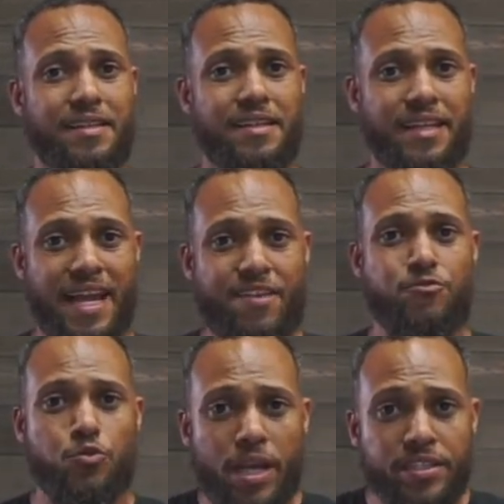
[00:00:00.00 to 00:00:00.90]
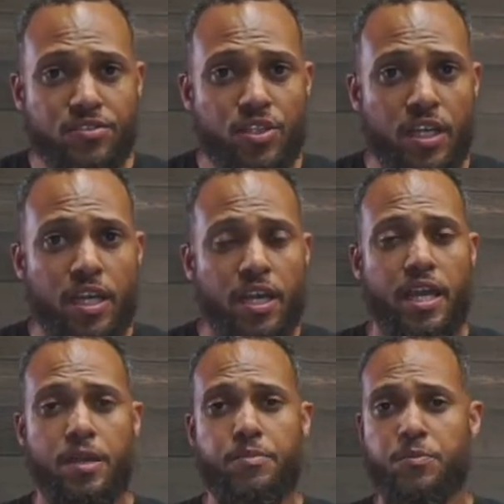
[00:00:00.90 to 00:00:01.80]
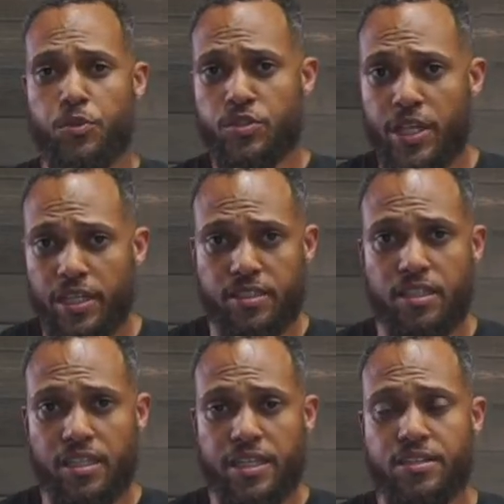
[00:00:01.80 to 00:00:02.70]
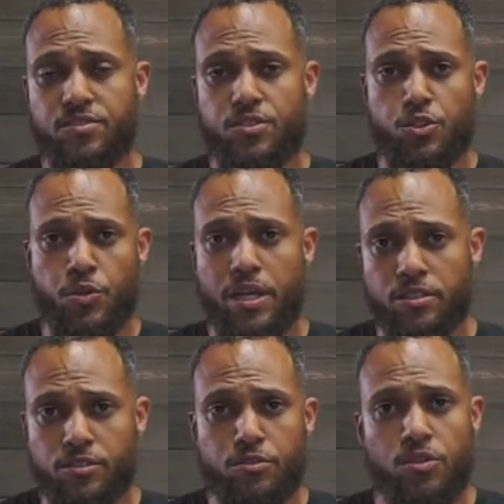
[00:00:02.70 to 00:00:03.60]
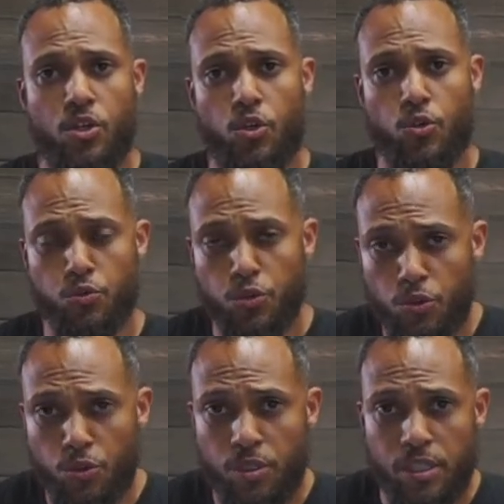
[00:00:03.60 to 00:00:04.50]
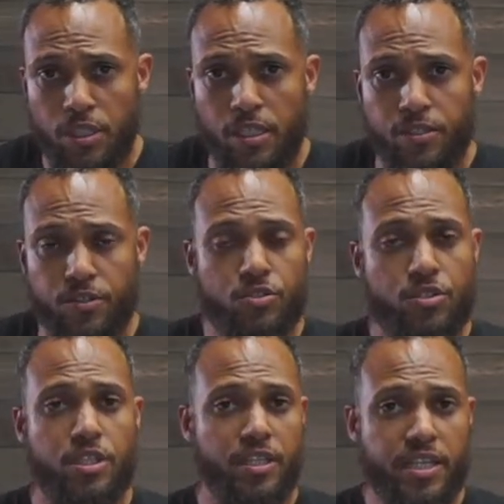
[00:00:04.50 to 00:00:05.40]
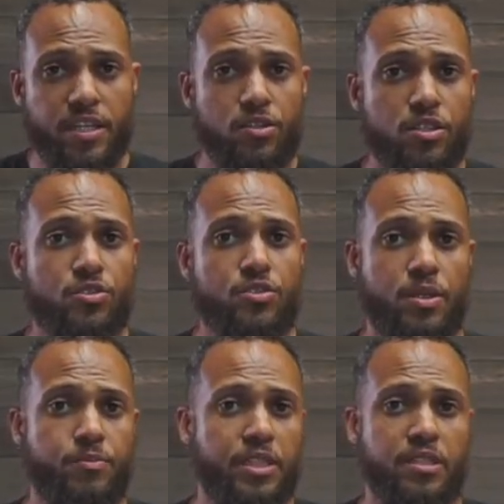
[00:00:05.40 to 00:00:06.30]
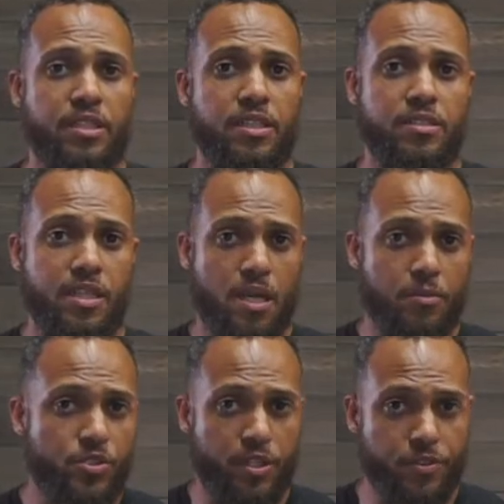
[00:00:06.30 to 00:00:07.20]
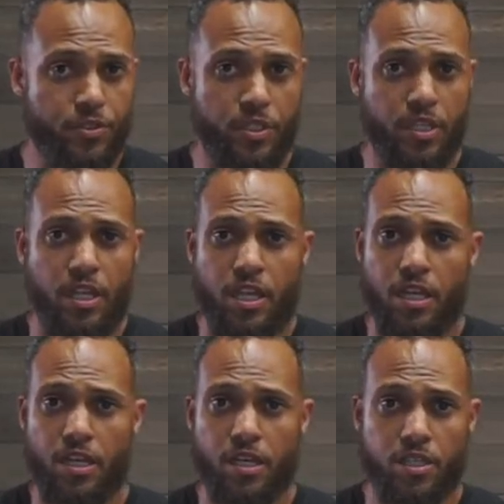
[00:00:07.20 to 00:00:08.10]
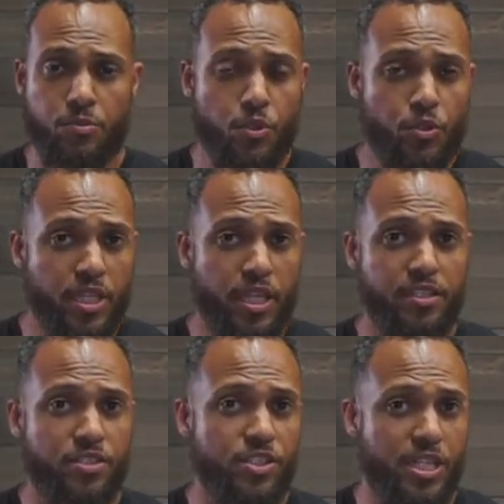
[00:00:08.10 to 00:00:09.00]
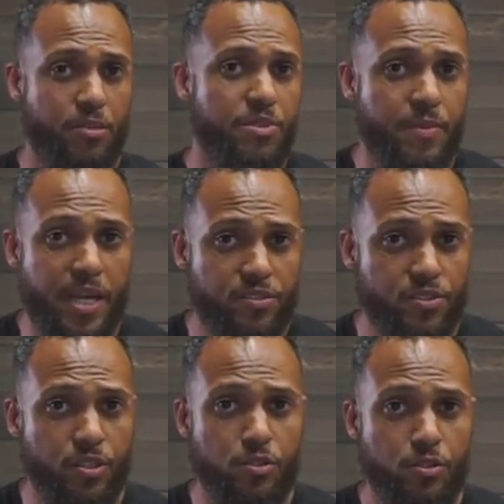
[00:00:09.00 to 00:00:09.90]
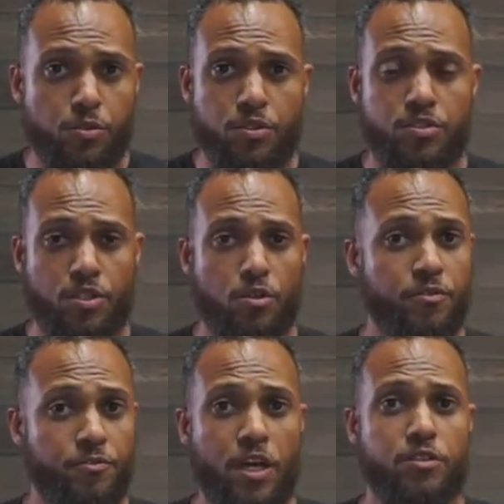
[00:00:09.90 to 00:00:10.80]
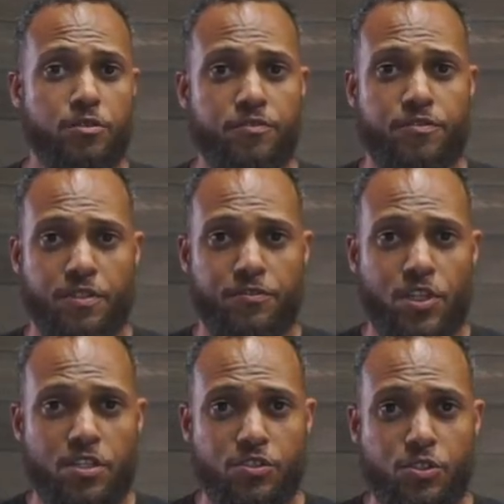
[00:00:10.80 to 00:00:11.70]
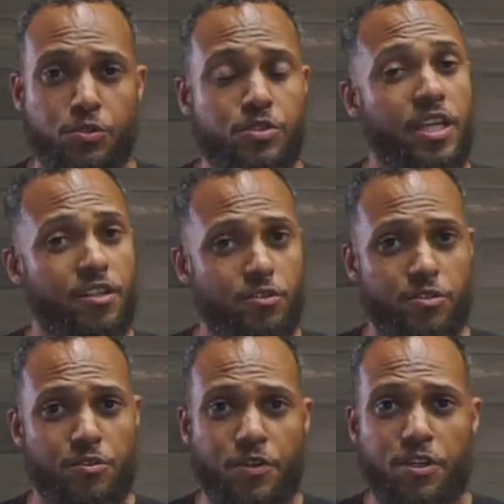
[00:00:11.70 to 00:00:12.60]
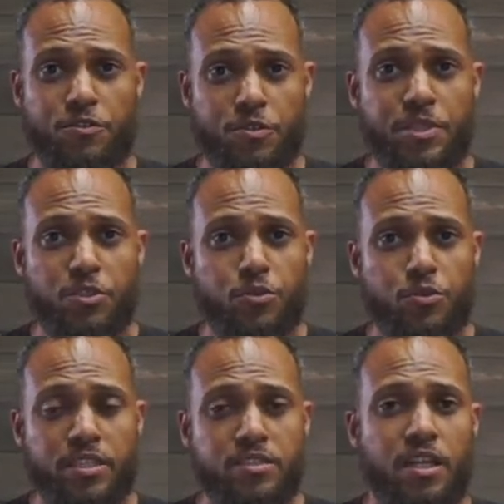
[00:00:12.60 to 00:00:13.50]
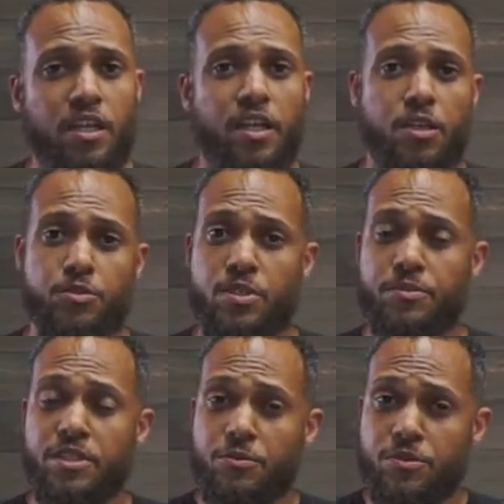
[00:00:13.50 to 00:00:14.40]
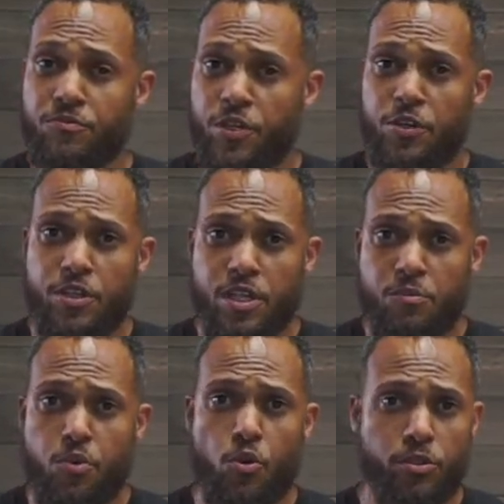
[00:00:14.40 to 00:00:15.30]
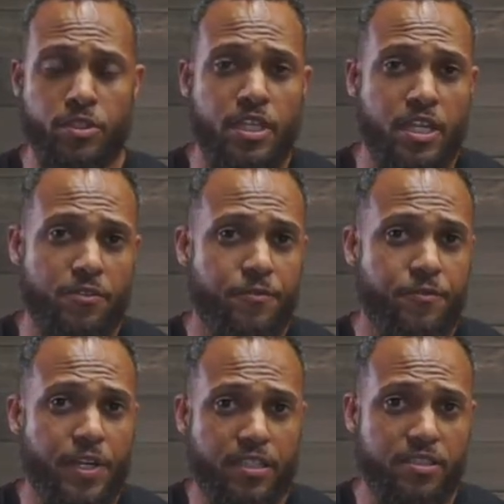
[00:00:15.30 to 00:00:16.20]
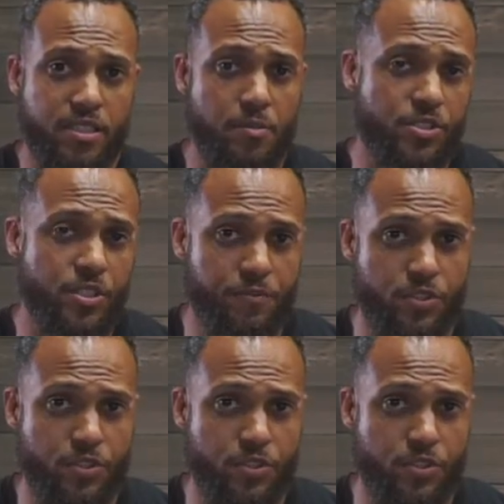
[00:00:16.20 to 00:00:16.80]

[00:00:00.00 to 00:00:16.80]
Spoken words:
have rights and be protected against tyrannical rule. This is something that Thomas Jefferson communicated to James Madison, who is called the father of the Constitution and also the father of the Bill of Rights. It was something that was very important. In fact, Thomas Jefferson